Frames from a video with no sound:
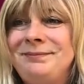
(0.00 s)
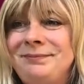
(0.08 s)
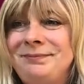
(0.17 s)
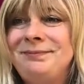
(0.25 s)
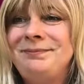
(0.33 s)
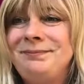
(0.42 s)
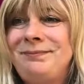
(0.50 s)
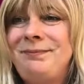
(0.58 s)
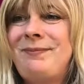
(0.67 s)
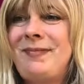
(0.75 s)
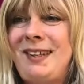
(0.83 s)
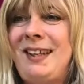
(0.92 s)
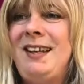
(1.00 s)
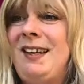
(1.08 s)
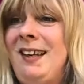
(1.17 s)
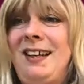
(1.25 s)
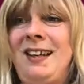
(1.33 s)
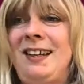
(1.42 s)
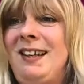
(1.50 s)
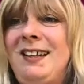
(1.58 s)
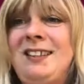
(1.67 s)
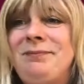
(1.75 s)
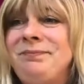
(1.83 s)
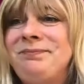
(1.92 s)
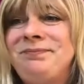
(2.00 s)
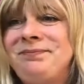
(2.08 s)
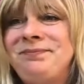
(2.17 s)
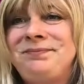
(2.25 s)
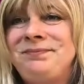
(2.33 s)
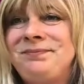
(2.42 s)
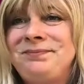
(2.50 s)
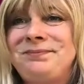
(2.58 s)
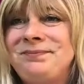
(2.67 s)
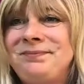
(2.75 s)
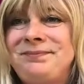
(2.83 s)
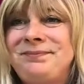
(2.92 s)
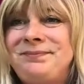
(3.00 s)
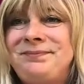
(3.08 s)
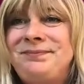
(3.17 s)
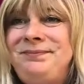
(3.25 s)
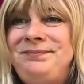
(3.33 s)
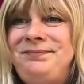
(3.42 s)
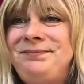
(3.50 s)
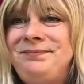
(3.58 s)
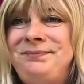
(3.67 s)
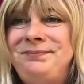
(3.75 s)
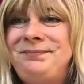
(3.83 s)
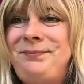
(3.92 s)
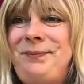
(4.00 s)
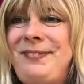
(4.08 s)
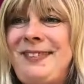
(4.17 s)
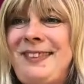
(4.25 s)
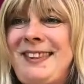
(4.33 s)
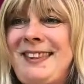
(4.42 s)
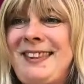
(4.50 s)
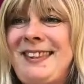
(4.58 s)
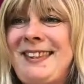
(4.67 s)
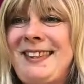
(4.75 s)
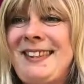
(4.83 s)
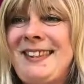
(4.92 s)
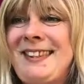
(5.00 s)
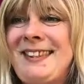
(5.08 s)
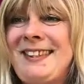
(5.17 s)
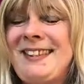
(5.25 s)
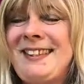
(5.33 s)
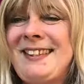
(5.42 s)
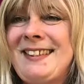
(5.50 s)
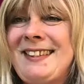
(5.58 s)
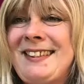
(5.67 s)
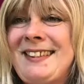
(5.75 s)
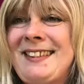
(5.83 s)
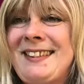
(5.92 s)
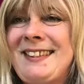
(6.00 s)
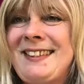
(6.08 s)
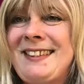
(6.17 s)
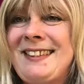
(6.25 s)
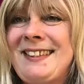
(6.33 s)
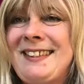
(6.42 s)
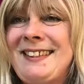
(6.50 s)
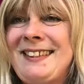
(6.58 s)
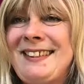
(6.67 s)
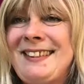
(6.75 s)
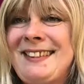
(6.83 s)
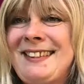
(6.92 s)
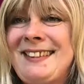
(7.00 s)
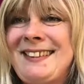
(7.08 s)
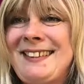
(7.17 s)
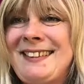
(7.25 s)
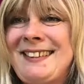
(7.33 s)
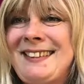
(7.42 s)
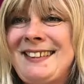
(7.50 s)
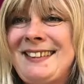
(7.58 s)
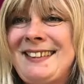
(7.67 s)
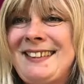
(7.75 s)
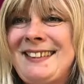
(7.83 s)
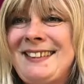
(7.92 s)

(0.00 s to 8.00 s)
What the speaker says: No words are spoken by the person on screen.